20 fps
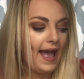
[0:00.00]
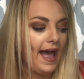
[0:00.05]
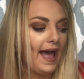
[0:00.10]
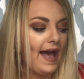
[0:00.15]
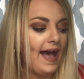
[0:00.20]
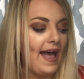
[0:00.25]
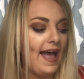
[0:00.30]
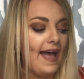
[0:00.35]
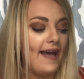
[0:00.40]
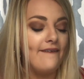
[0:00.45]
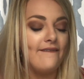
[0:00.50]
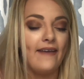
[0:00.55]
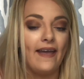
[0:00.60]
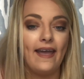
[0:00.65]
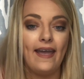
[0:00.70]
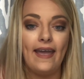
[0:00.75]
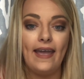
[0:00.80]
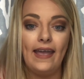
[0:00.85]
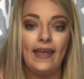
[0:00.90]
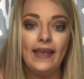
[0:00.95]
I have
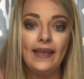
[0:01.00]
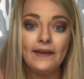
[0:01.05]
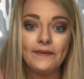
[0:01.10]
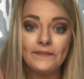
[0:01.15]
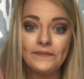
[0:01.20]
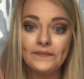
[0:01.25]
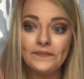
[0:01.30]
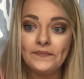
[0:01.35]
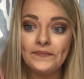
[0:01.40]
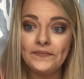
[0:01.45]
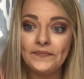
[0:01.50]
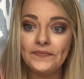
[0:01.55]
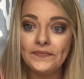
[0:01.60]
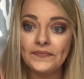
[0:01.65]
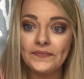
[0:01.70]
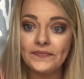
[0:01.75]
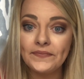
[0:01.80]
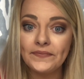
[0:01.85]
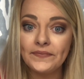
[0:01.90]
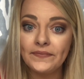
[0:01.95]
a
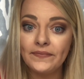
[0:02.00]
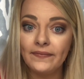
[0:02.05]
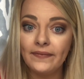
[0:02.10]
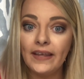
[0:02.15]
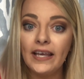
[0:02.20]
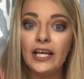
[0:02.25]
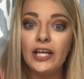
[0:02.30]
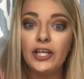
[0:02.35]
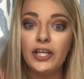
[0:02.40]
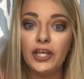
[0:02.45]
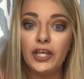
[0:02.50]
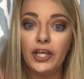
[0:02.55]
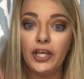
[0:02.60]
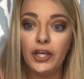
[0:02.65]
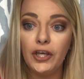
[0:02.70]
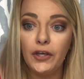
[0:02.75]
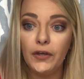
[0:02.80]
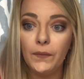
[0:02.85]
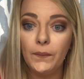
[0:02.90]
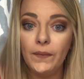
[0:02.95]

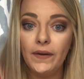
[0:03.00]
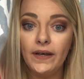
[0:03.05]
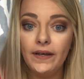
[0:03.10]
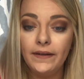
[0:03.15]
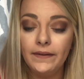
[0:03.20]
cube.